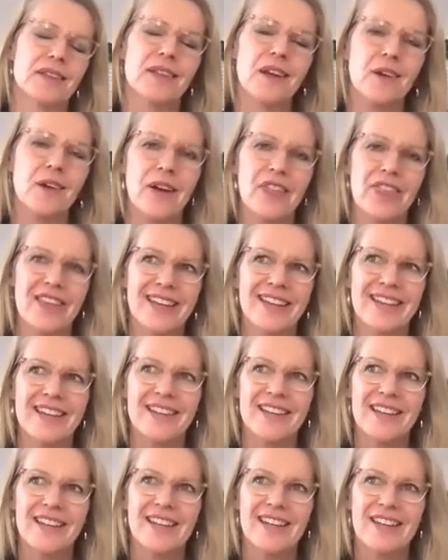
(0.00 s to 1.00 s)
So I think
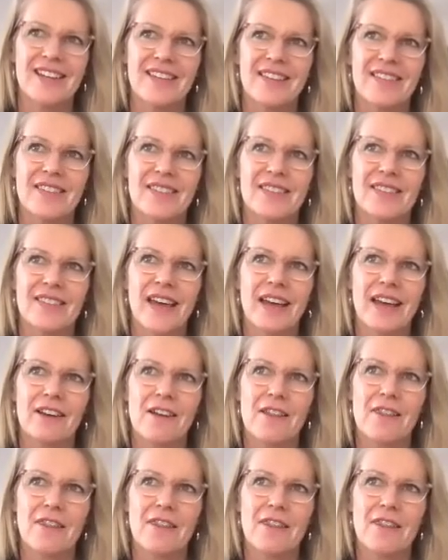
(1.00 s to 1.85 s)
that